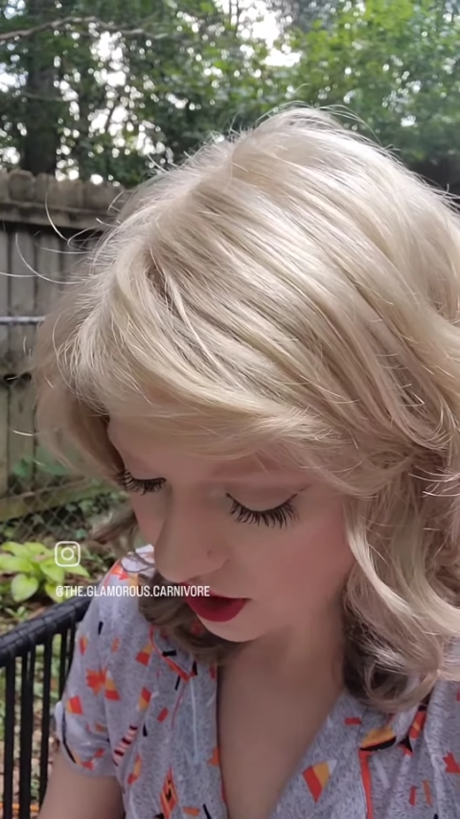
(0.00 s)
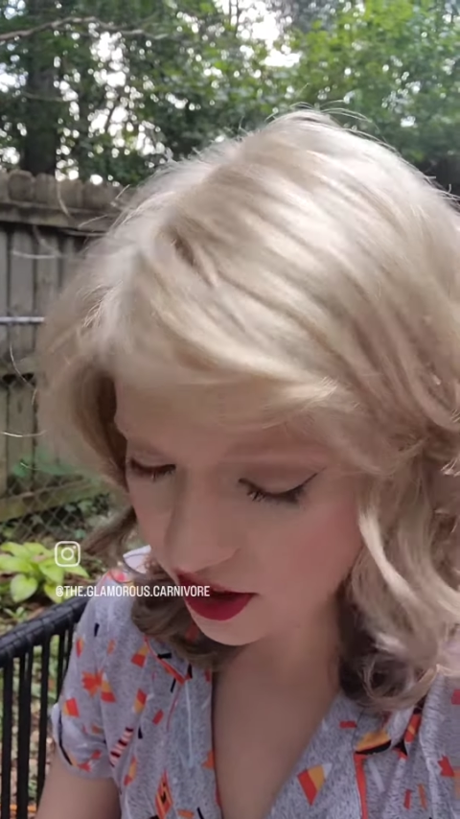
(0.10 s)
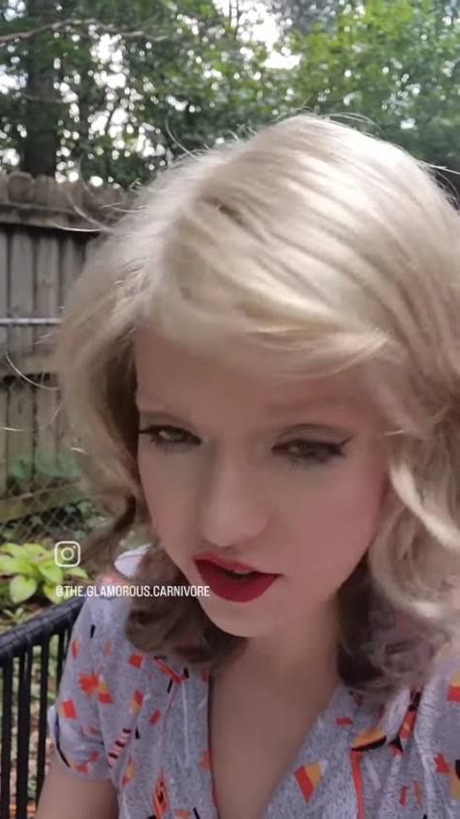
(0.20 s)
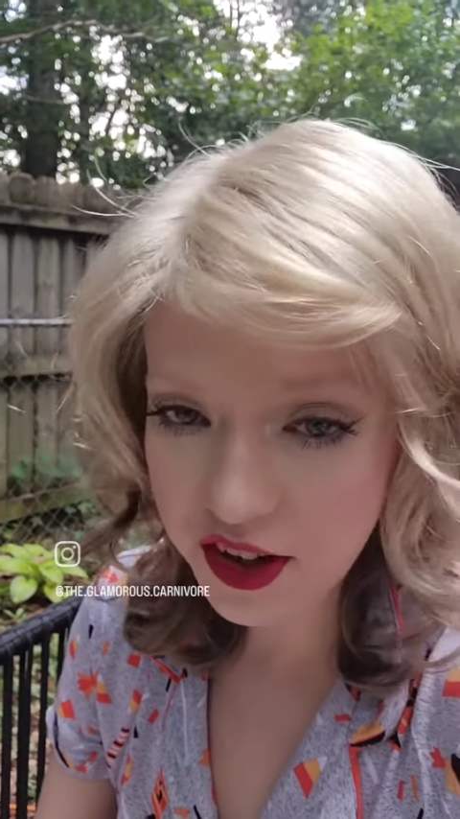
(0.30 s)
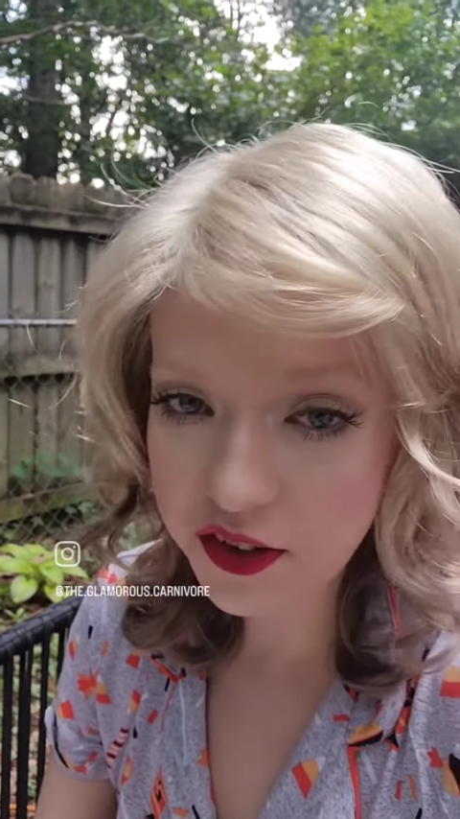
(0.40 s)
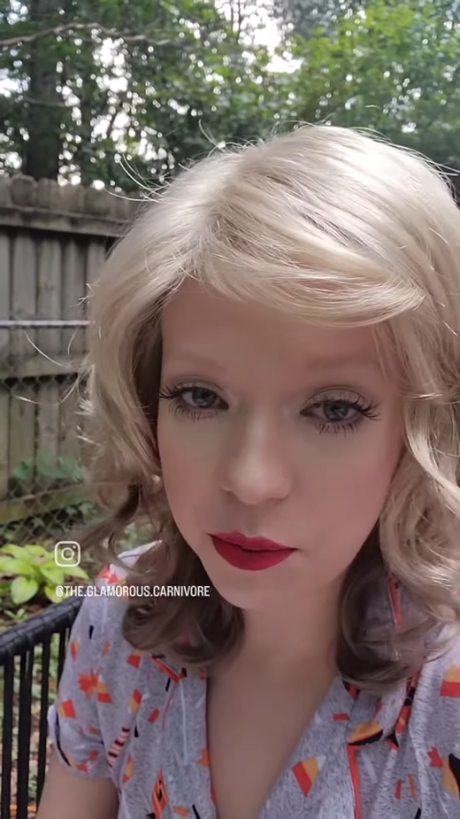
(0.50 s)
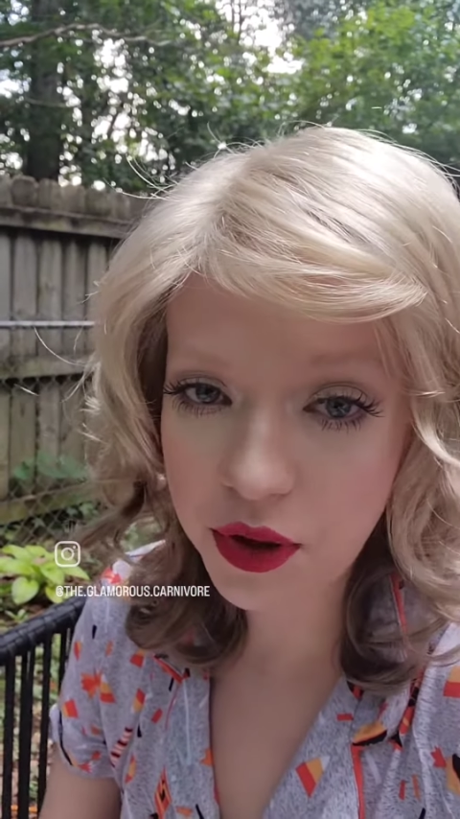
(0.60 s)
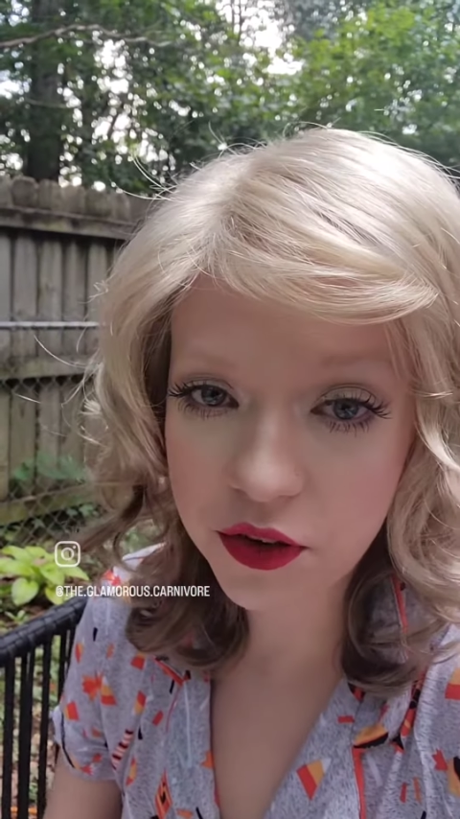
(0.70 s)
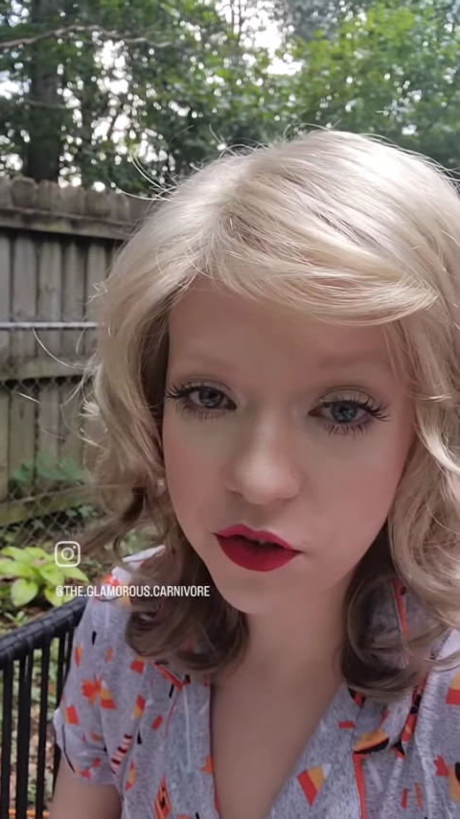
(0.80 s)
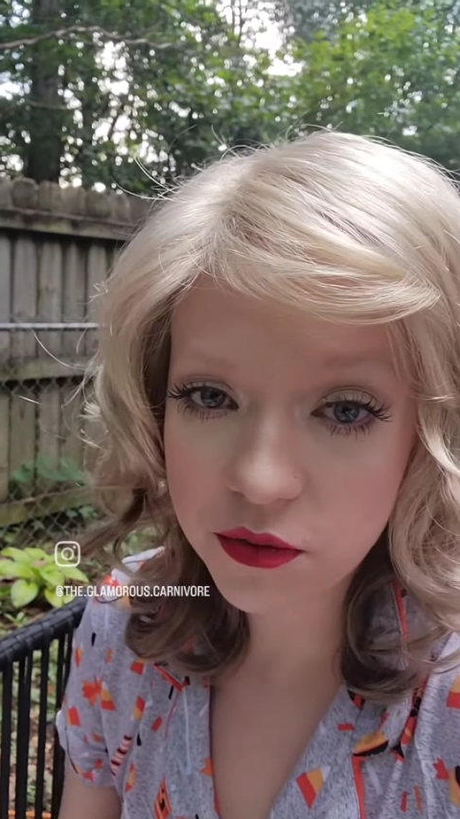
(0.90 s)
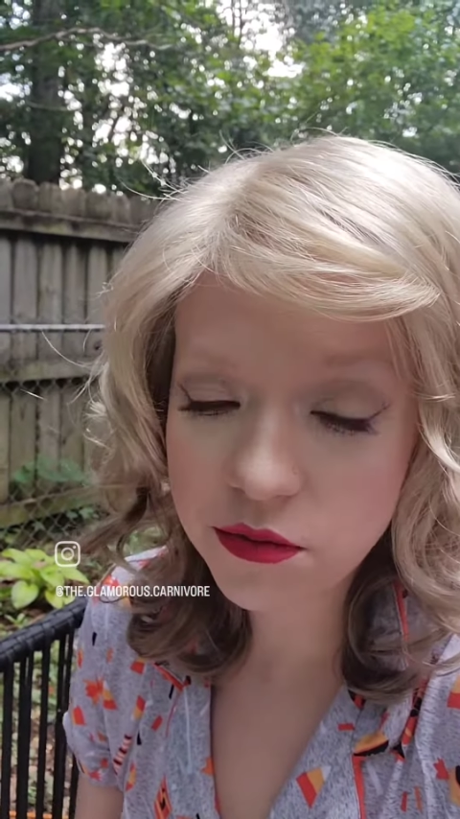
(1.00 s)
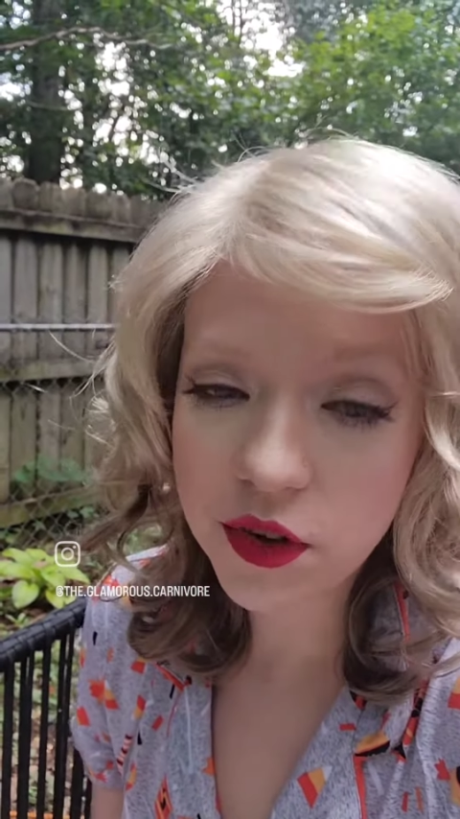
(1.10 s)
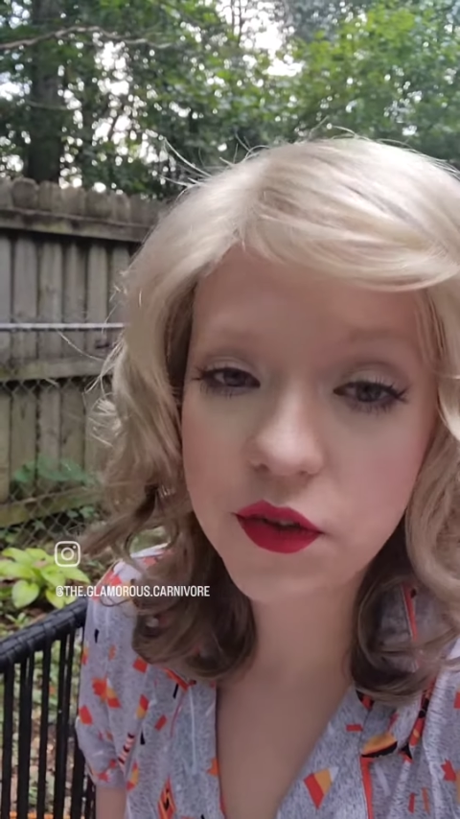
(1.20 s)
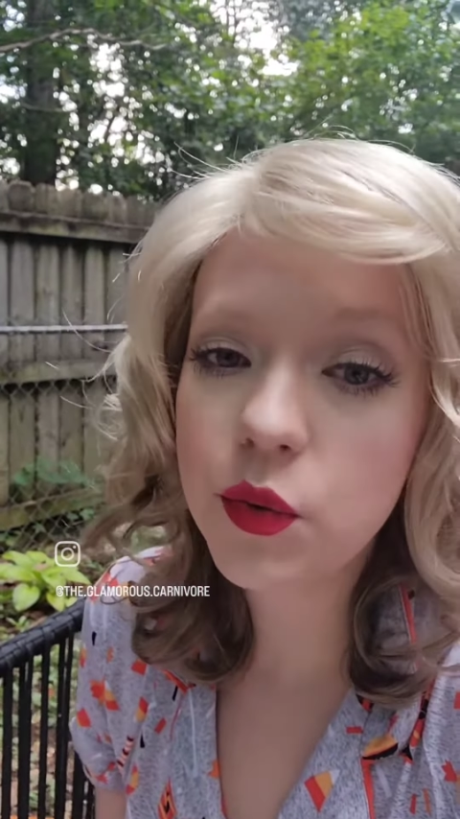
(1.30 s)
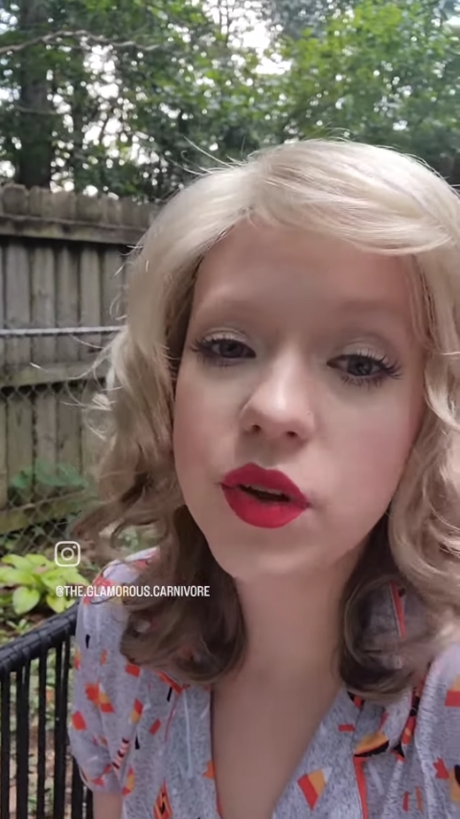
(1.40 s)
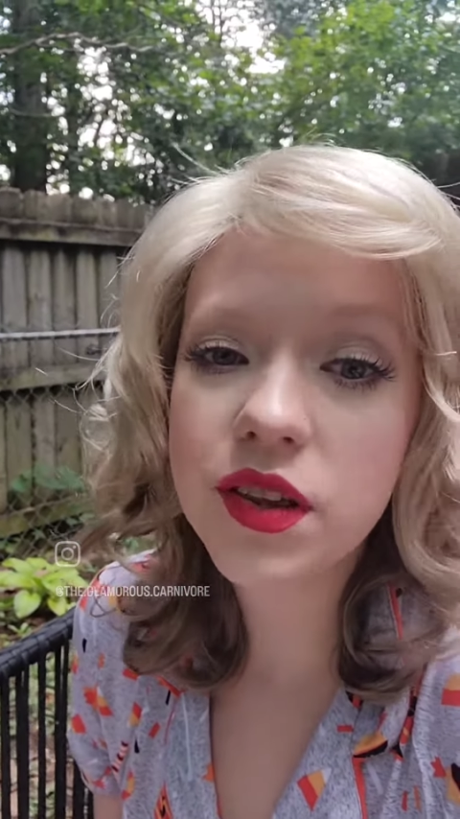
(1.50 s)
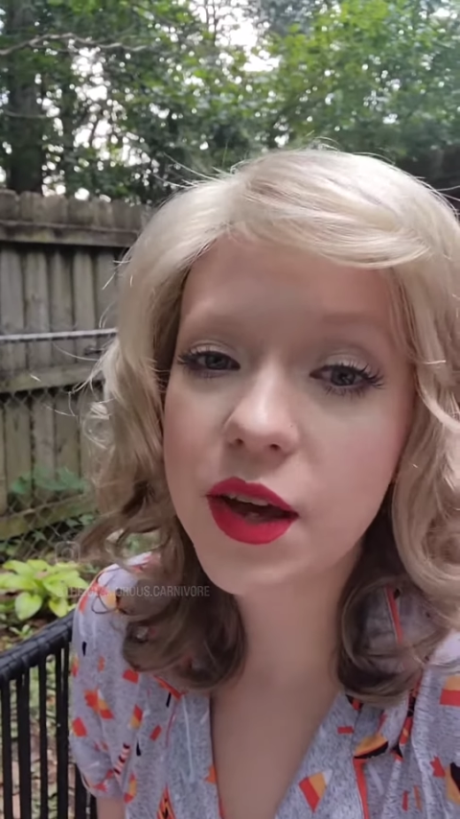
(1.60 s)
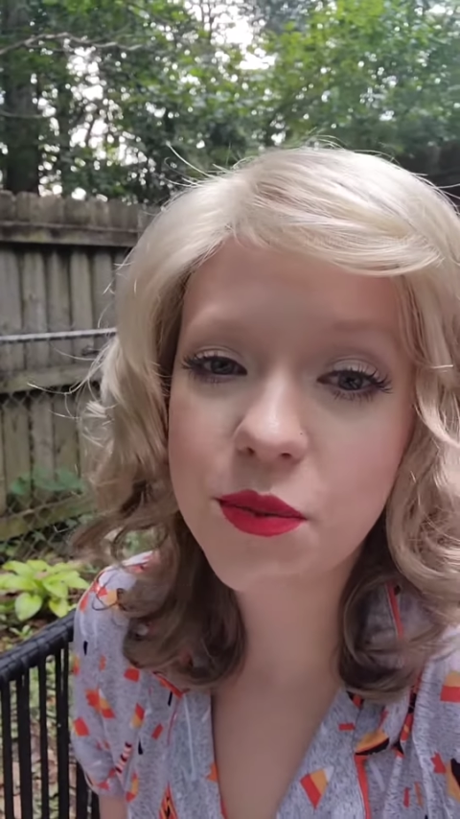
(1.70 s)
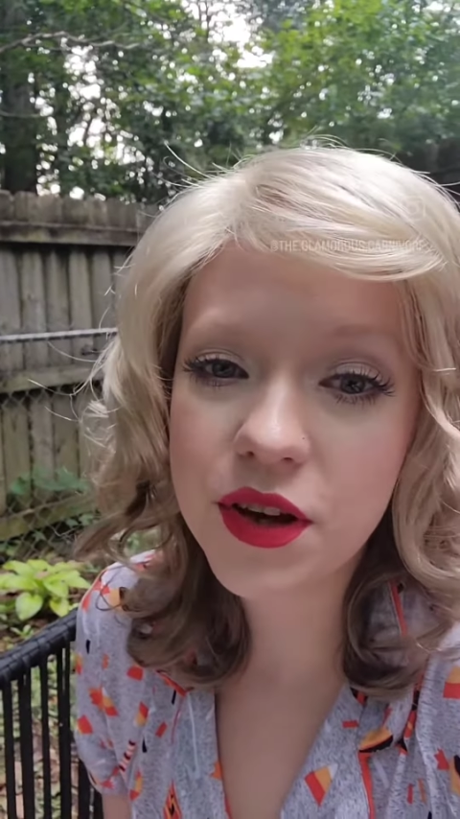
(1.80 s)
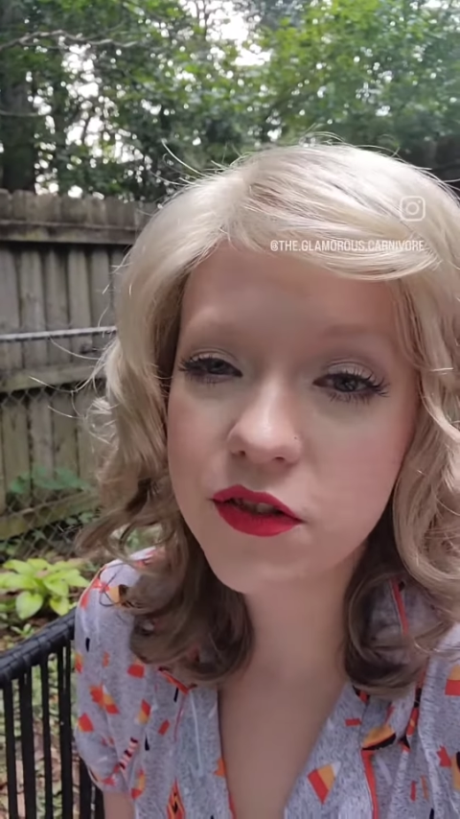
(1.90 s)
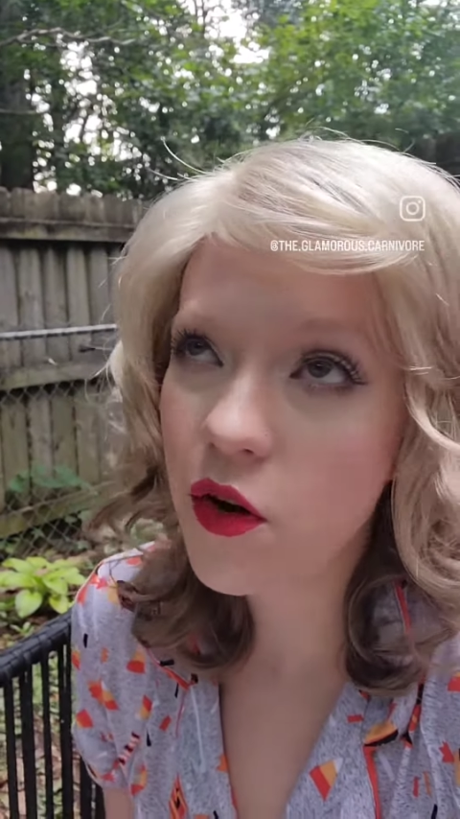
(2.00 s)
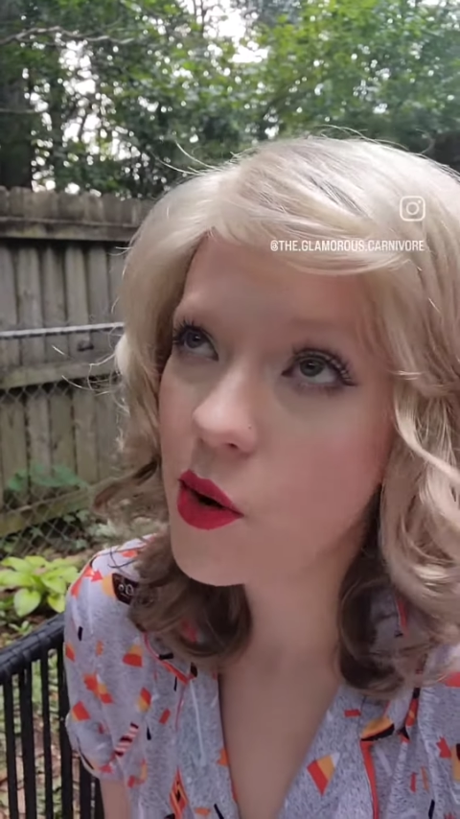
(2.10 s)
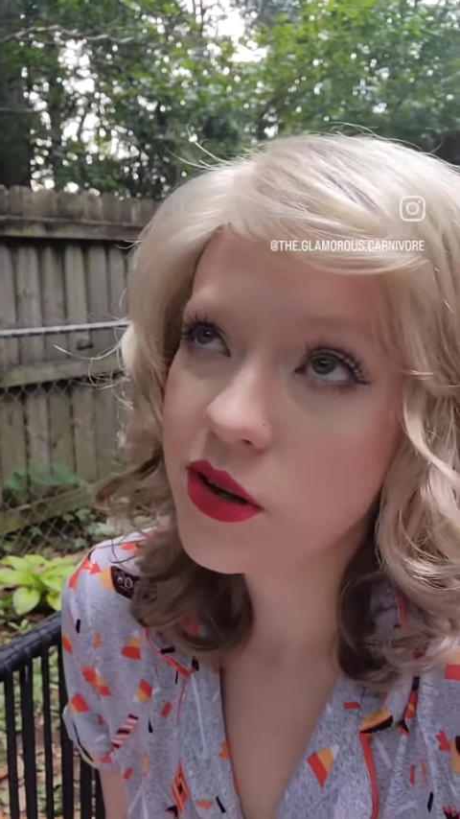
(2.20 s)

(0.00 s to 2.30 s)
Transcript: It just tastes like beef. If you really like beef,